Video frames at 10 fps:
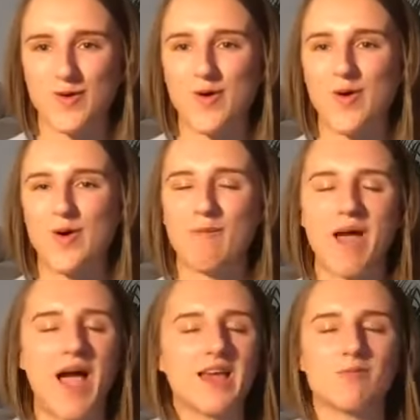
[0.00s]
or
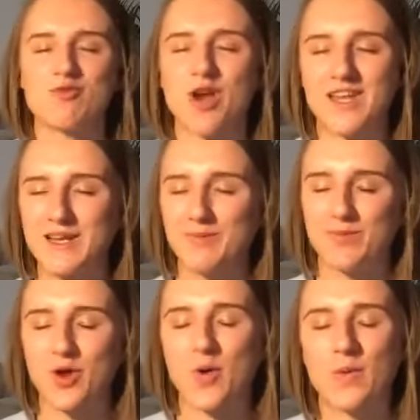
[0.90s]
I am ready,
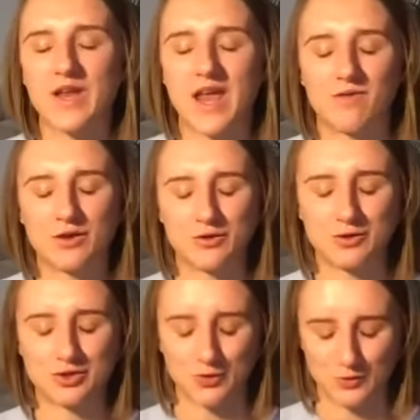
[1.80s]
or whatever you
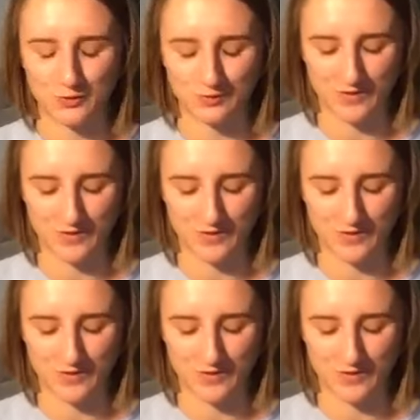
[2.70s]
choose.